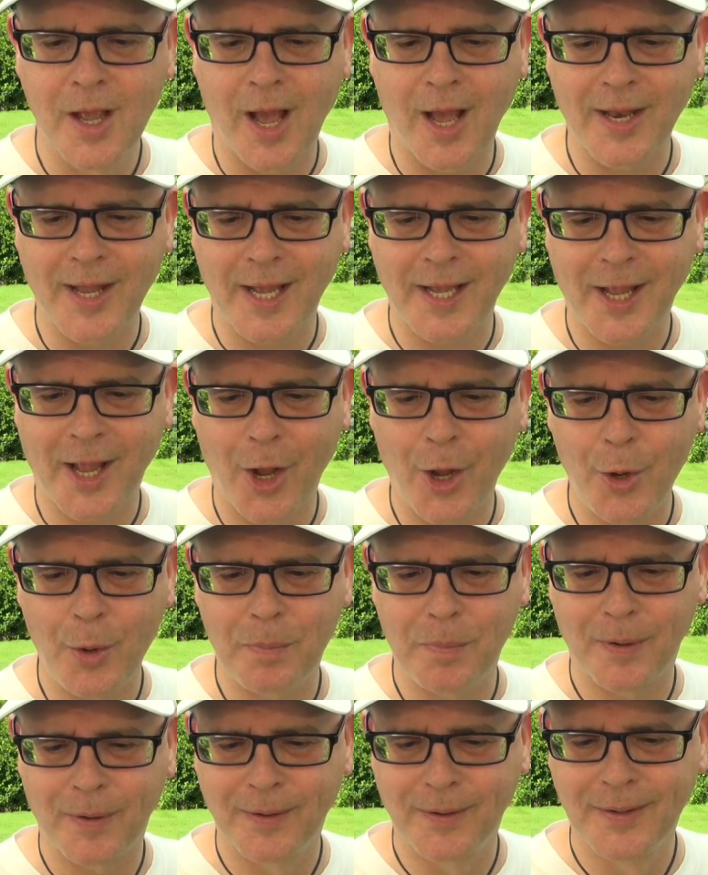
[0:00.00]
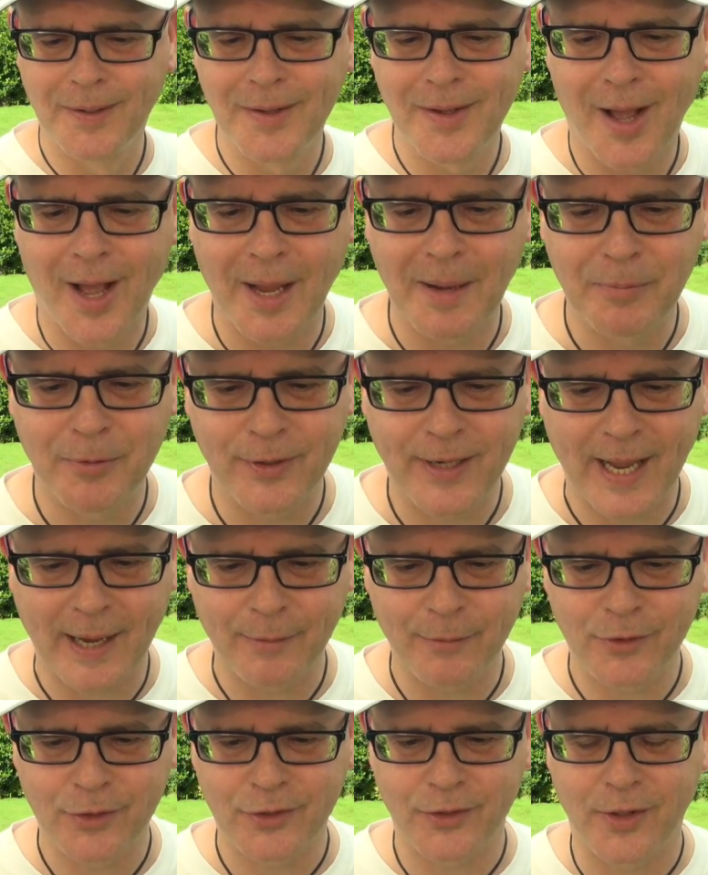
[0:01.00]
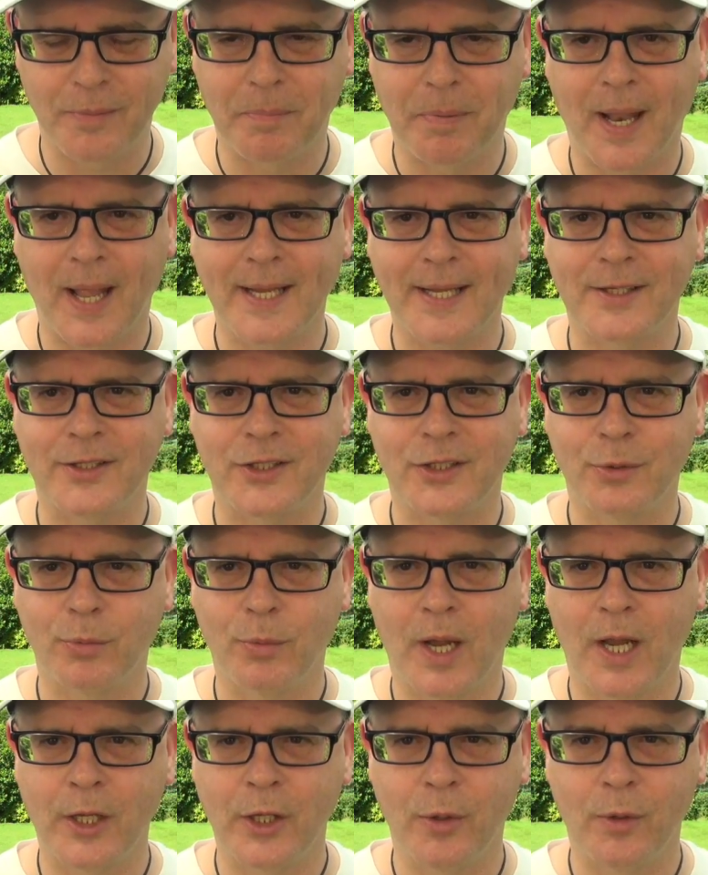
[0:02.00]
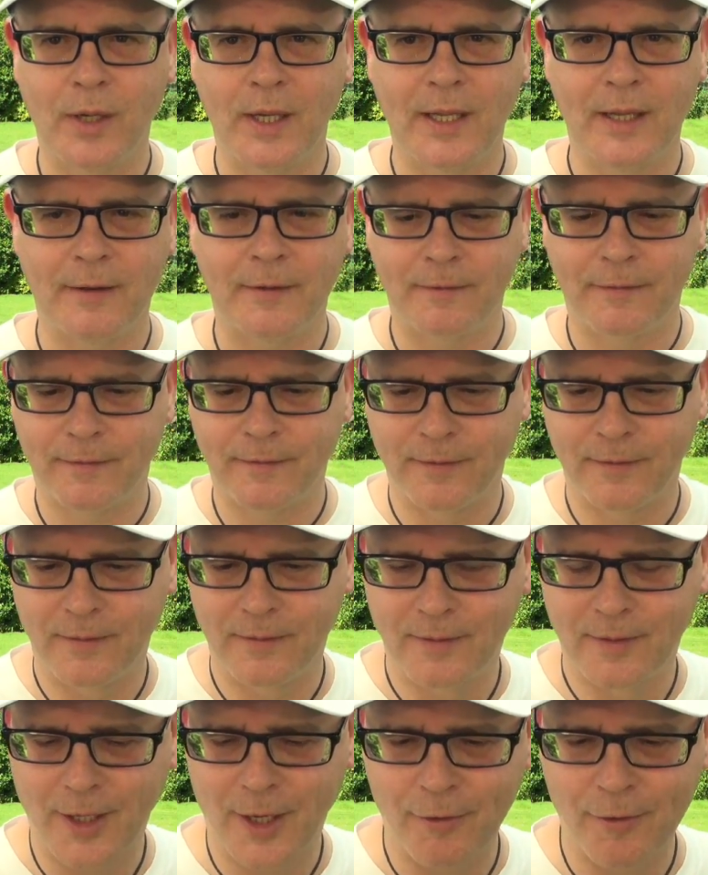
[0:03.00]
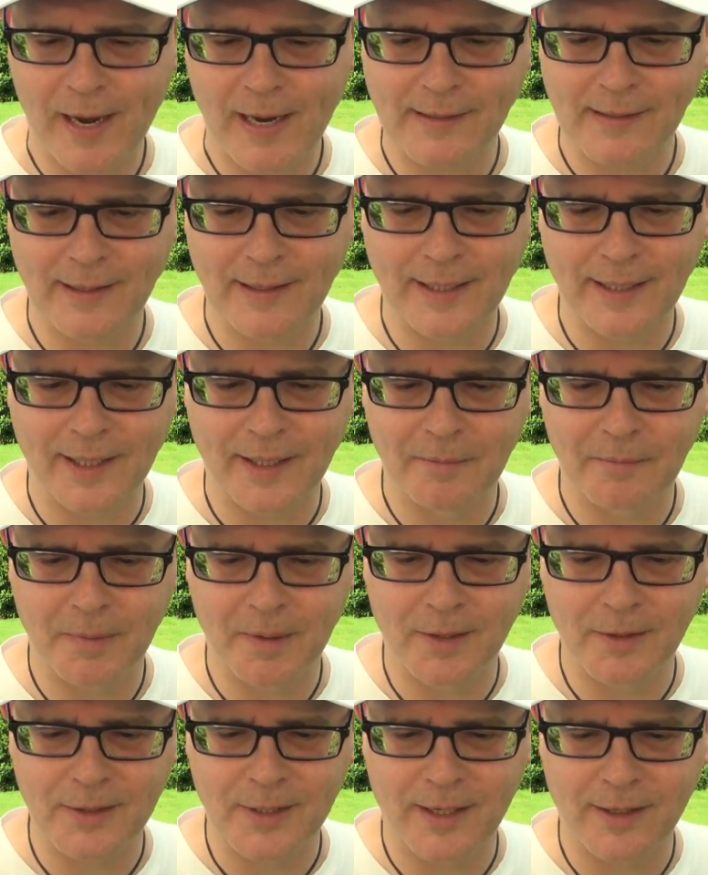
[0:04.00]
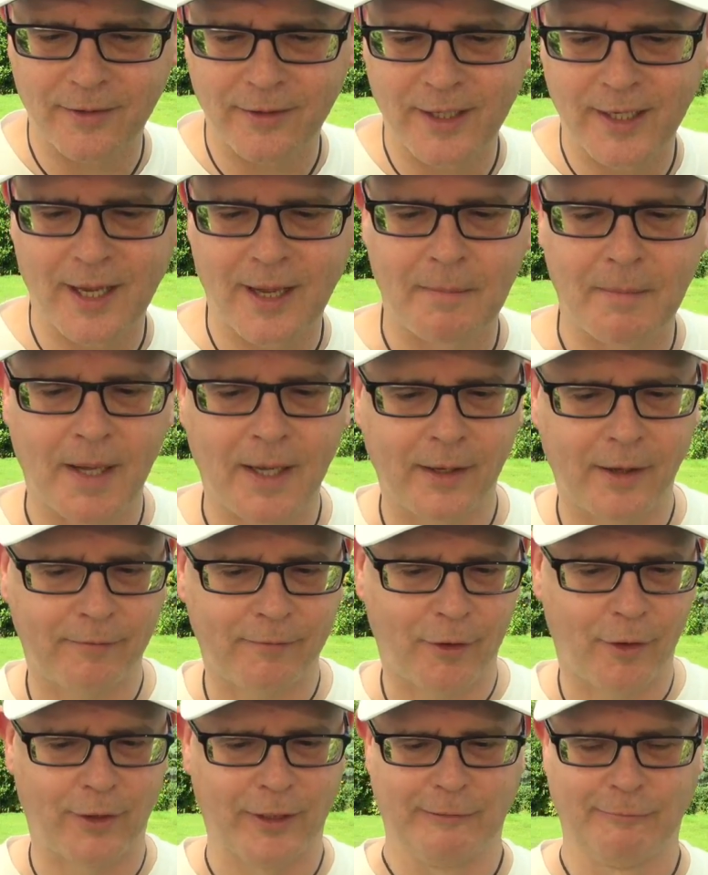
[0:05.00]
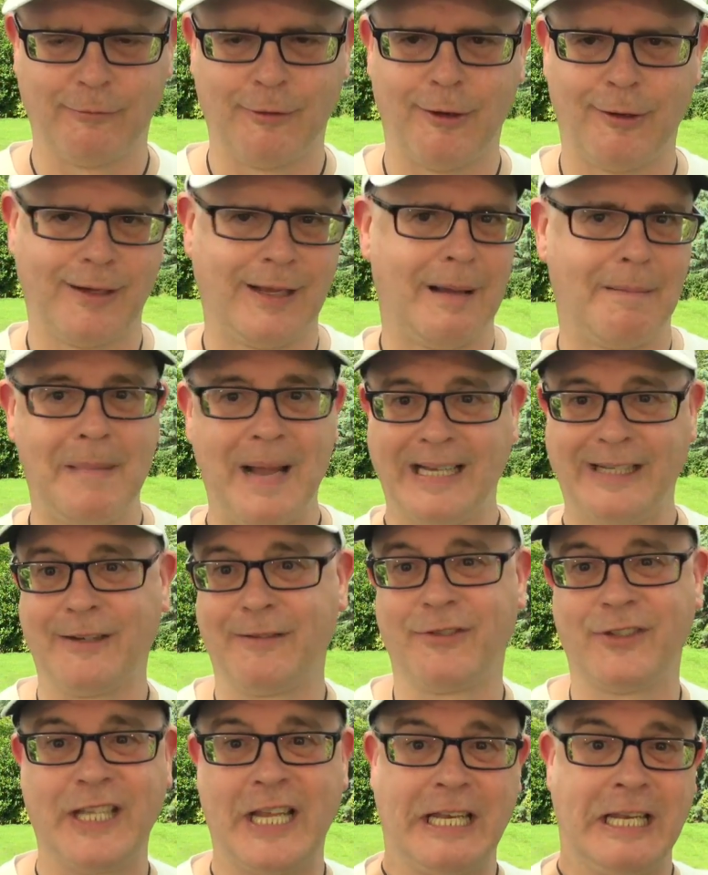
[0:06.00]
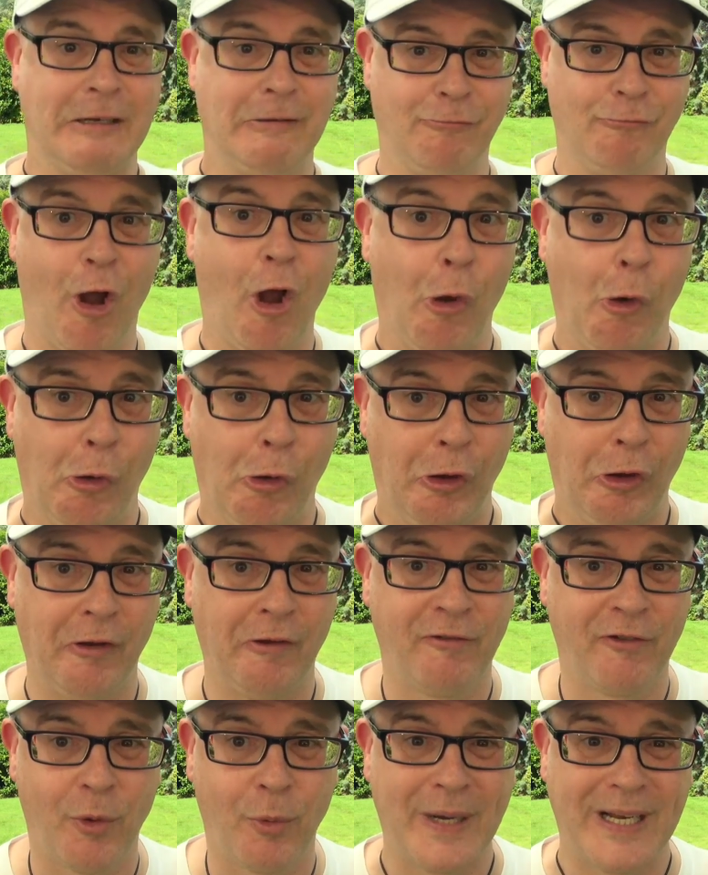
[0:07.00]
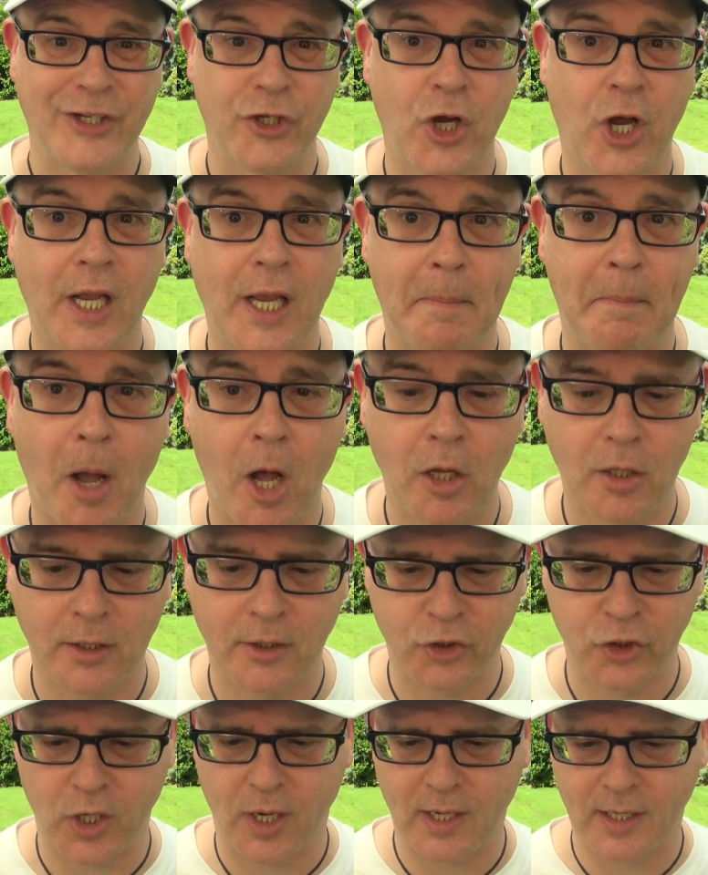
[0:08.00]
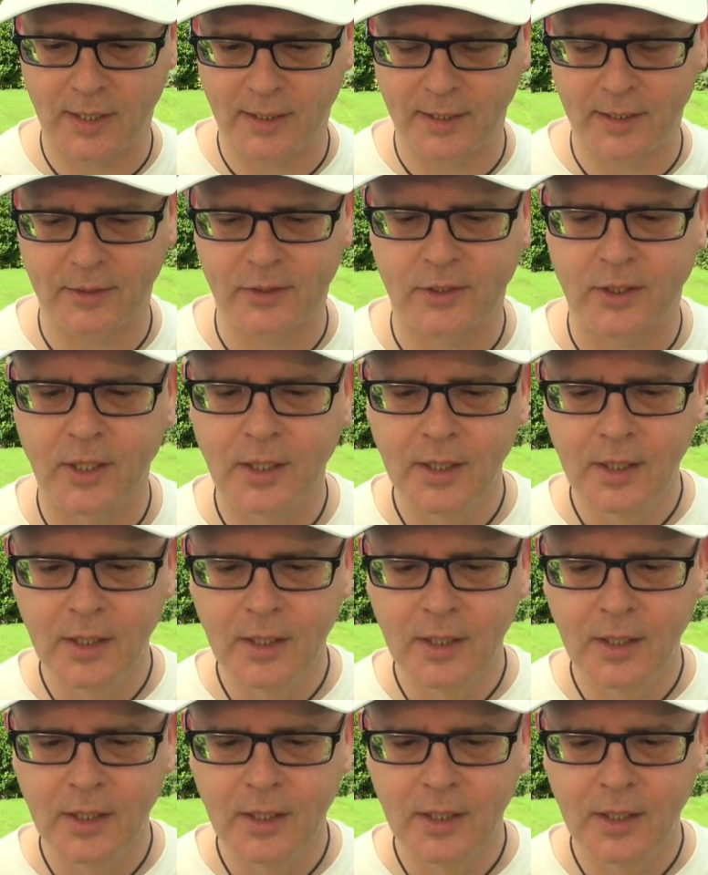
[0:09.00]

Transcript: And I hope I pronounced the place where you live correctly, because I think I might have got it wrong. I might have said it wrong, for which I apologise.